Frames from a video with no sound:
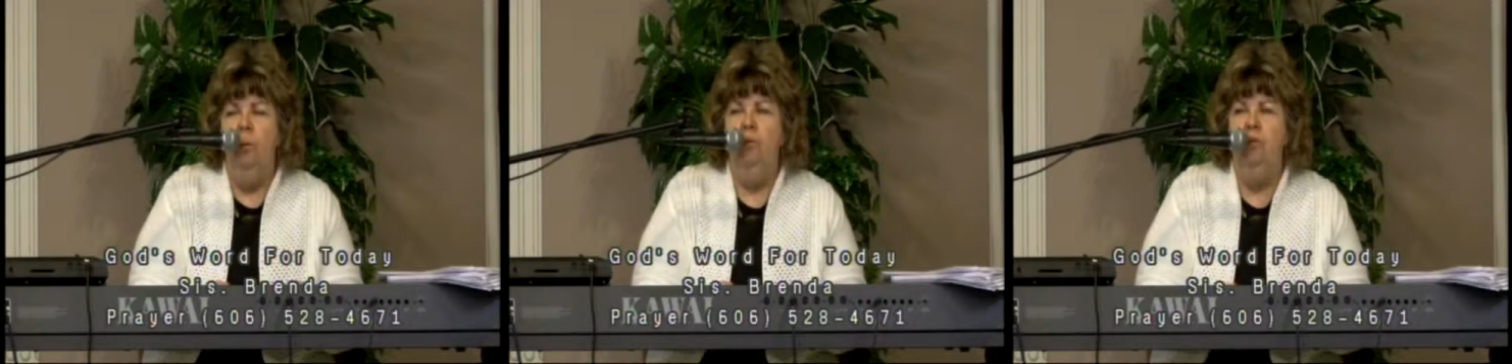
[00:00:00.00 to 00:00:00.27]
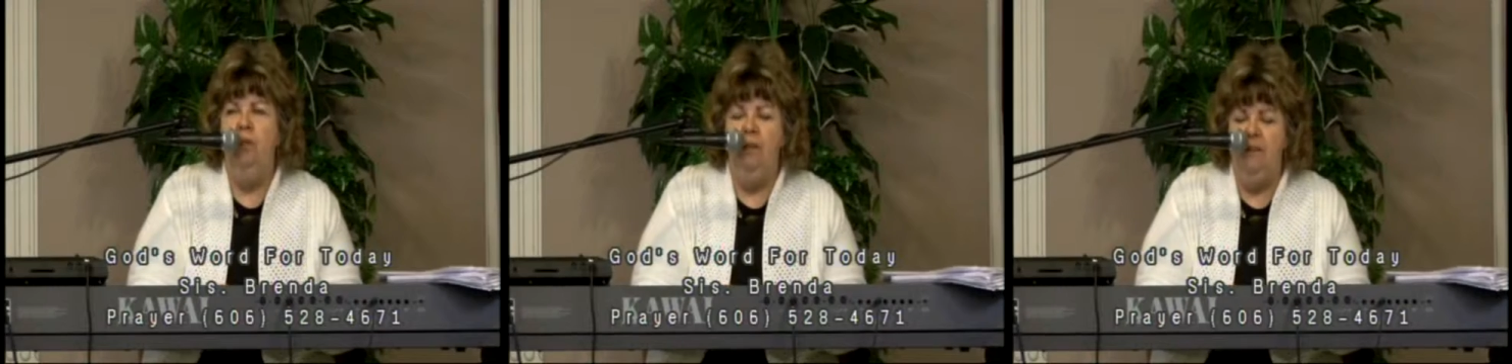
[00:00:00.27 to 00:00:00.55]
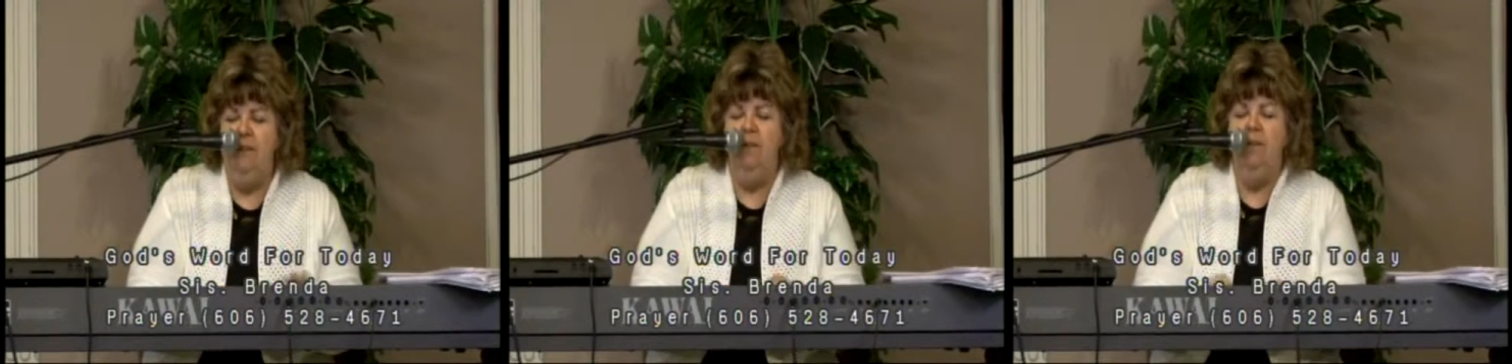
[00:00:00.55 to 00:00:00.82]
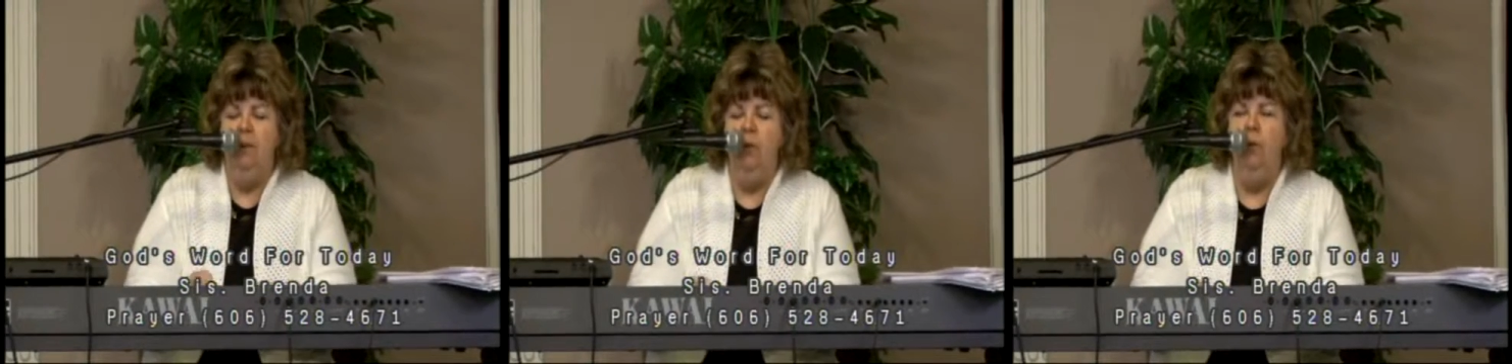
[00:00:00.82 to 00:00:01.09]
where Jesus
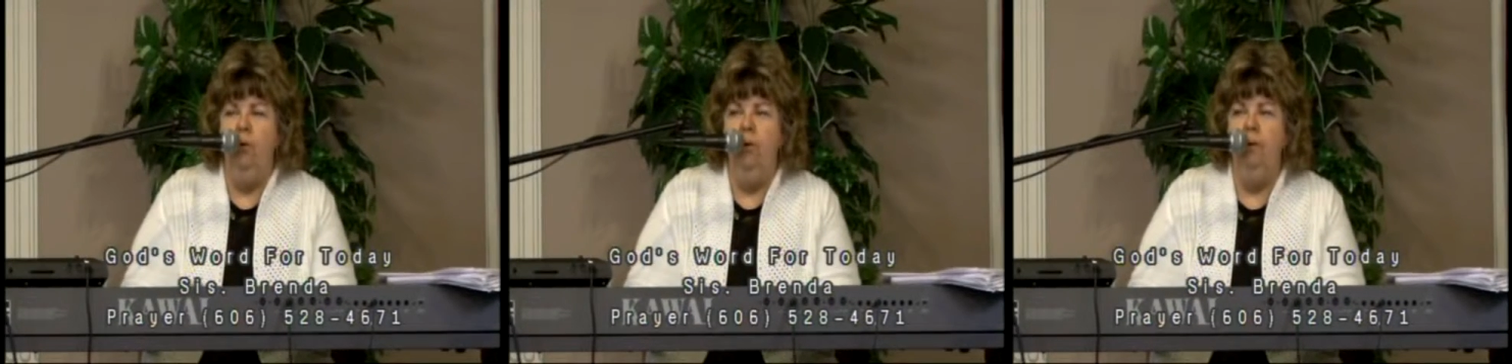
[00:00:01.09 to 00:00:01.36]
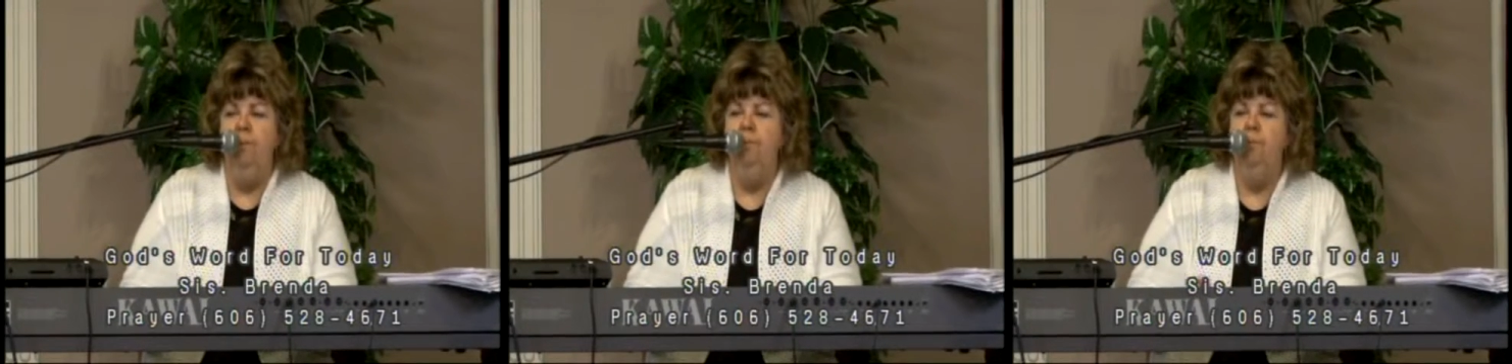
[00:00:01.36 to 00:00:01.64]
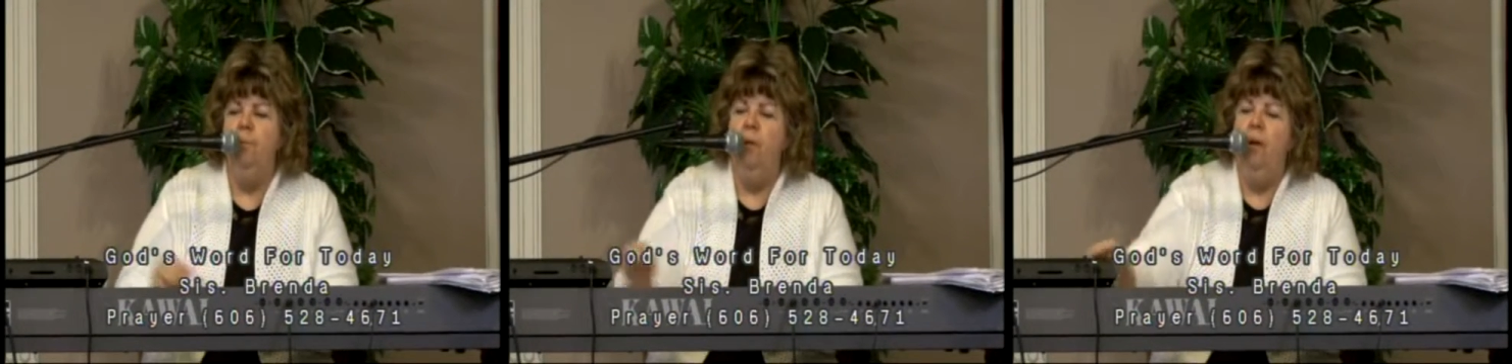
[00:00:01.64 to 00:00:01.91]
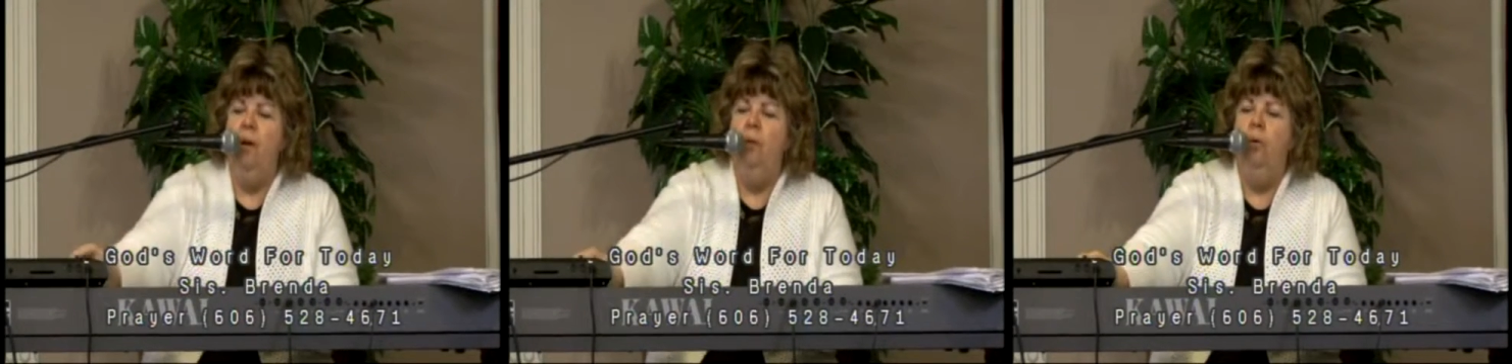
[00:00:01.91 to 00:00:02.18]
is Lord,
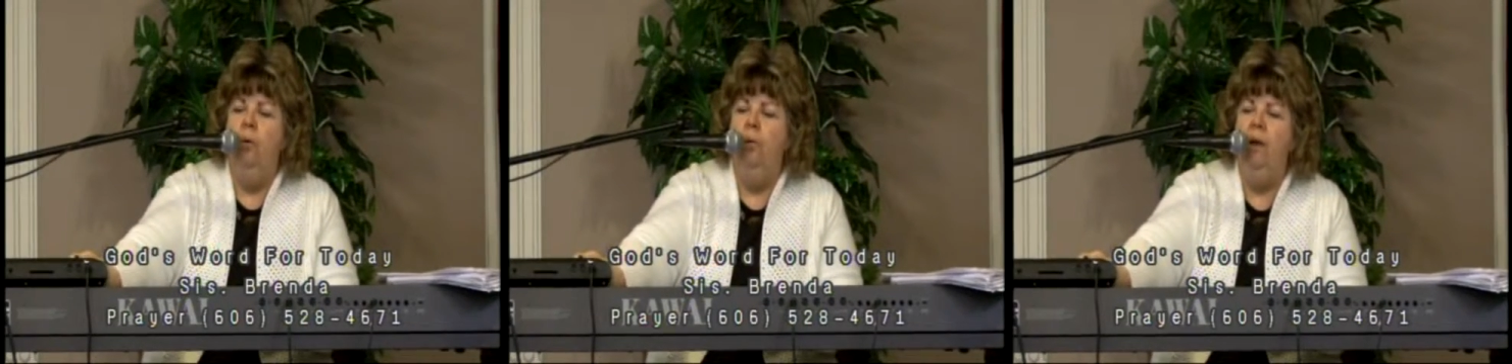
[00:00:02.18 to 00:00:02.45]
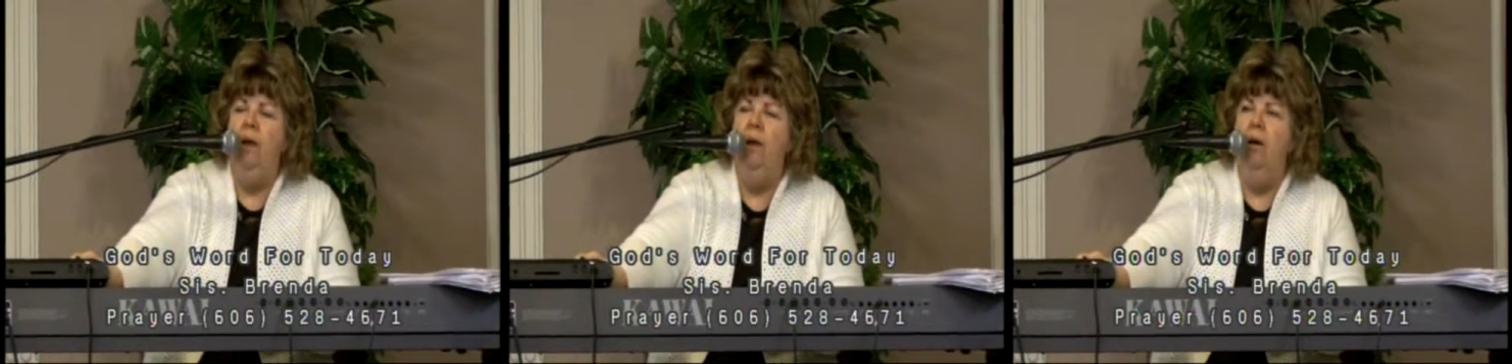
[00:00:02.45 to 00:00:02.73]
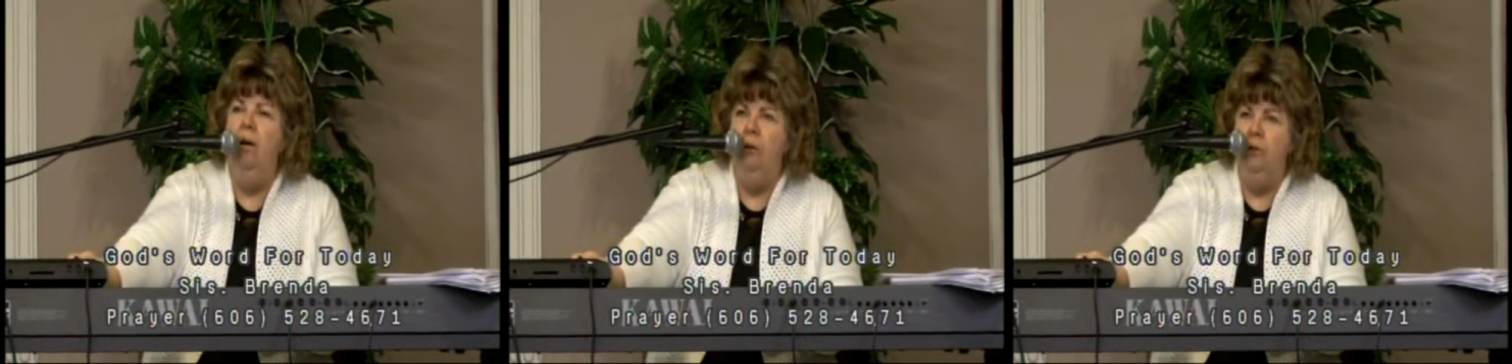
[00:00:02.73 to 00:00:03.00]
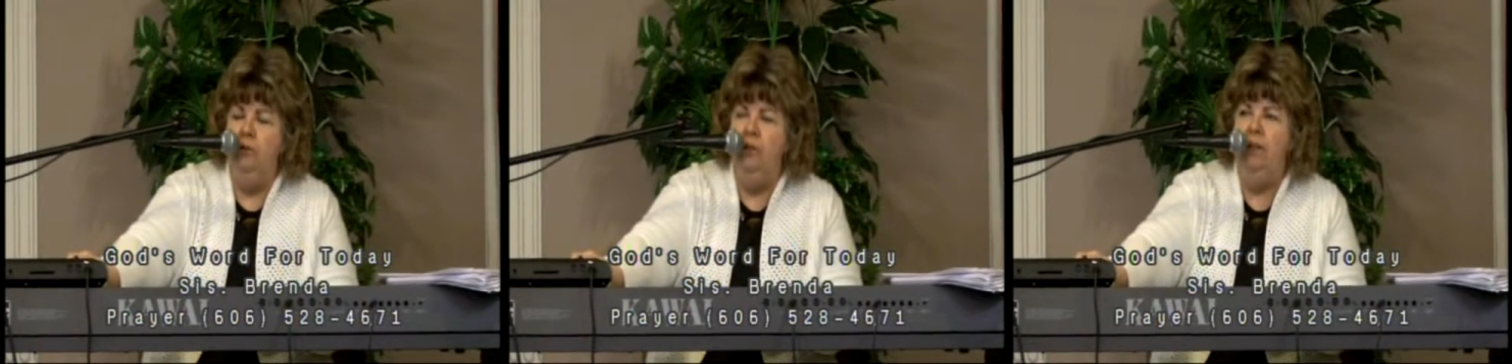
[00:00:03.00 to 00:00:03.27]
where we
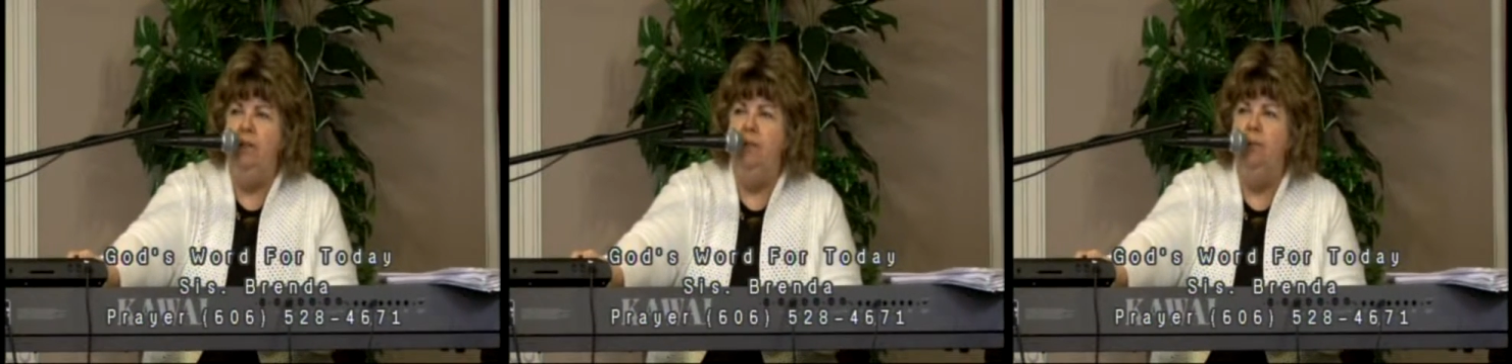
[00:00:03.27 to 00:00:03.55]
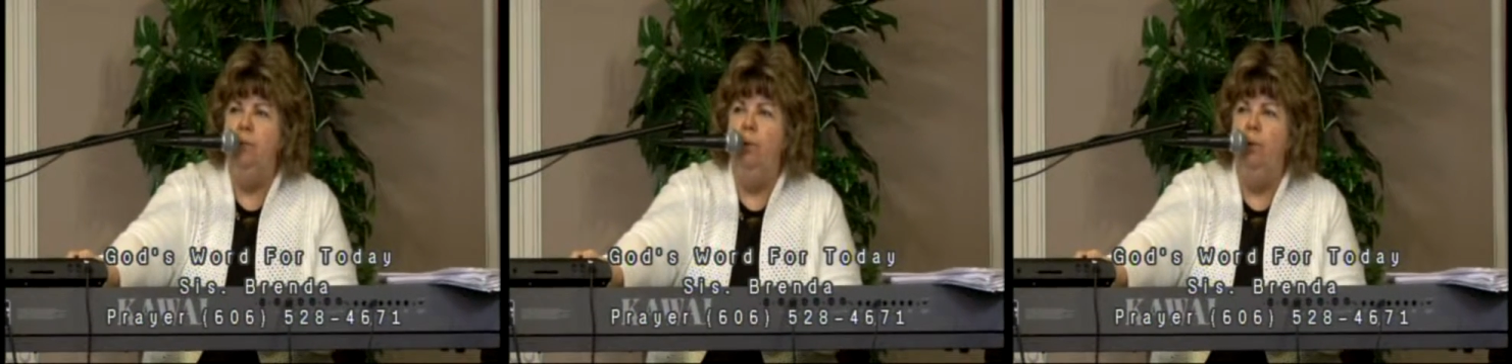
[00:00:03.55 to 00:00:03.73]
honor Jesus,